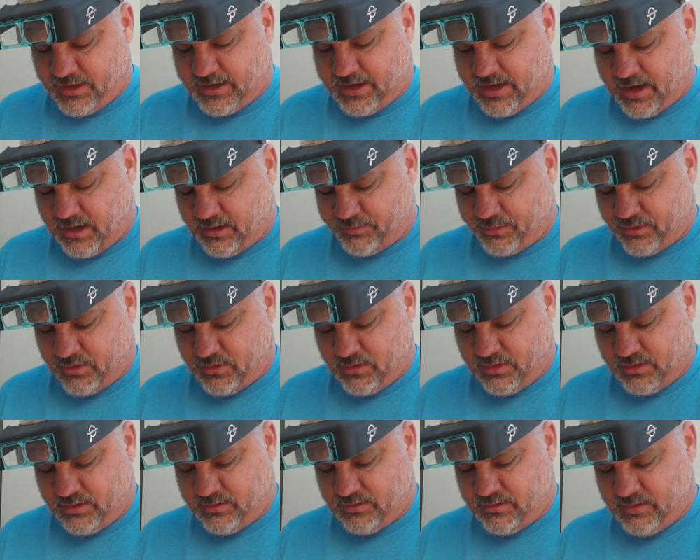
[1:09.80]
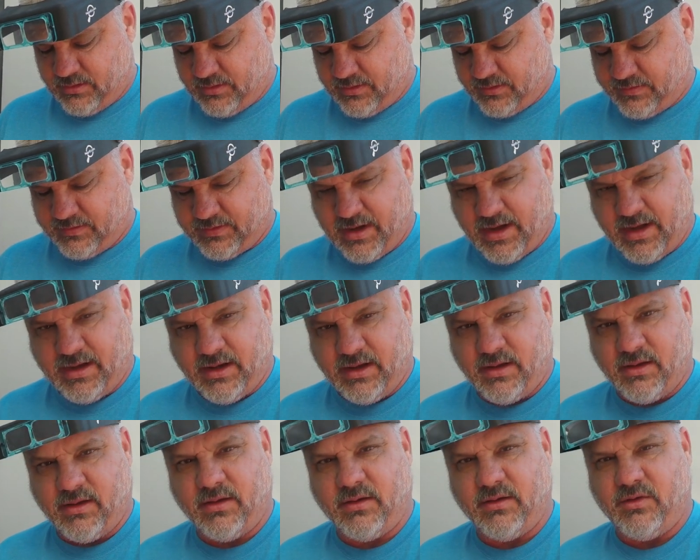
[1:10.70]
caliper and design
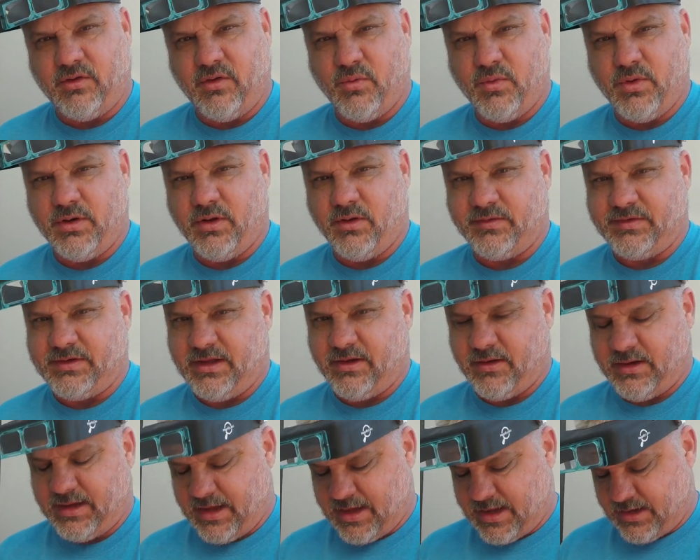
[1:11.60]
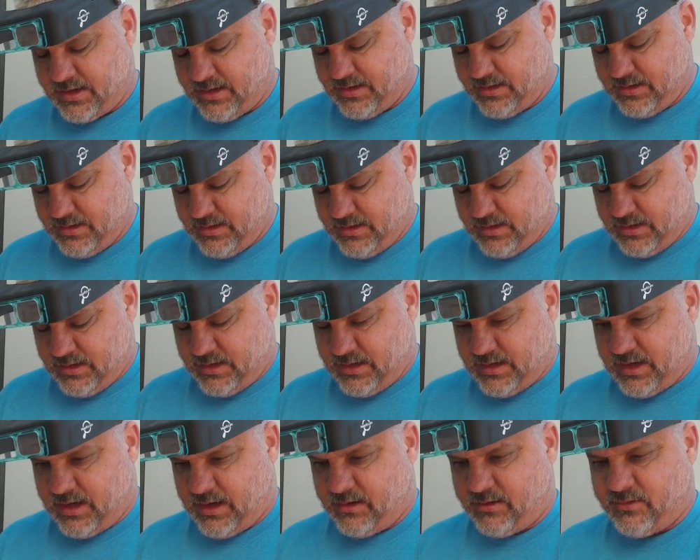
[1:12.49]
a new one on Tinkercad
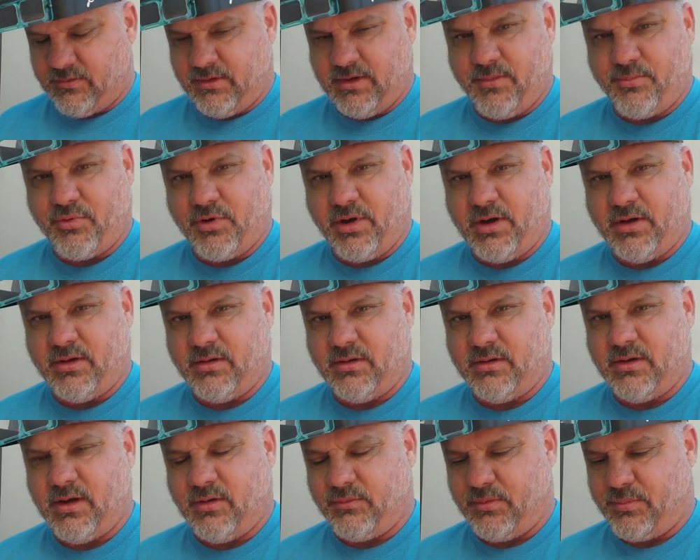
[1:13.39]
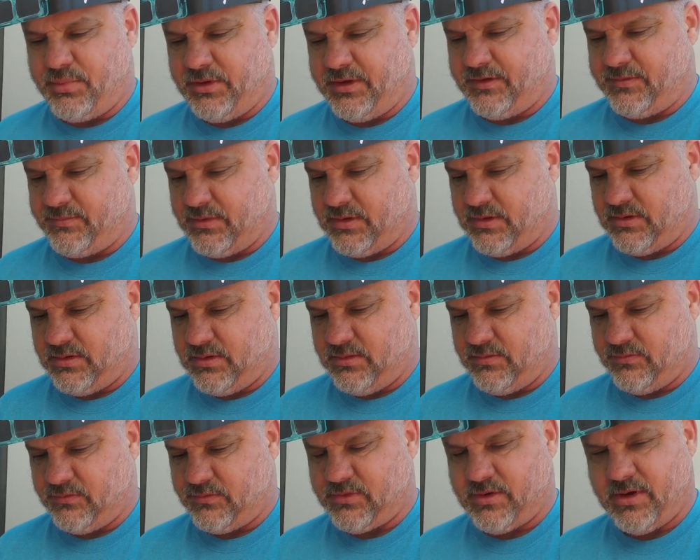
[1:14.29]
and 3D print a replacement
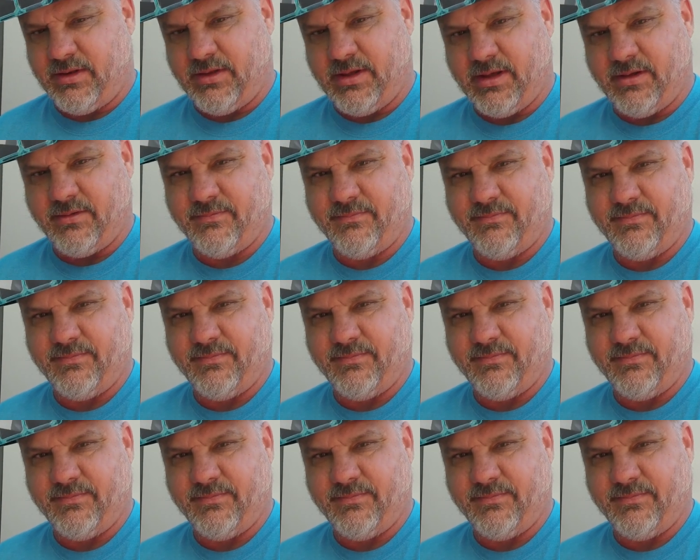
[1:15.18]
and try that.